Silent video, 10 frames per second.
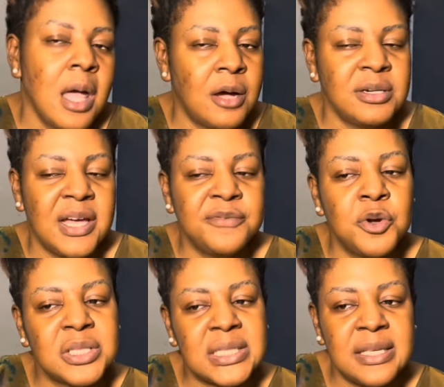i would have
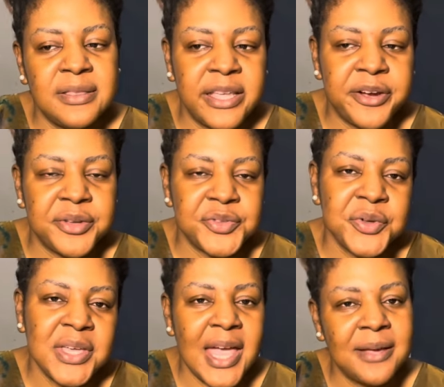gotten there
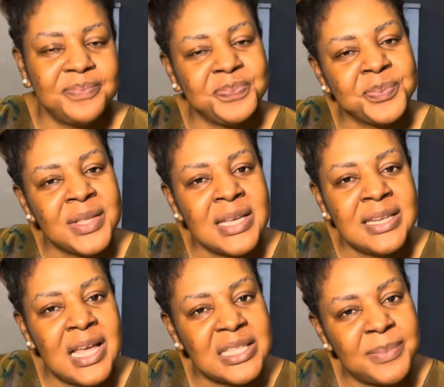so yeah
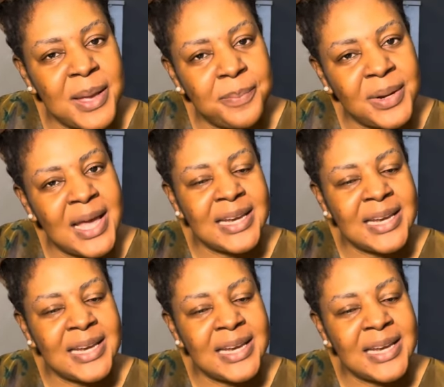that's my plan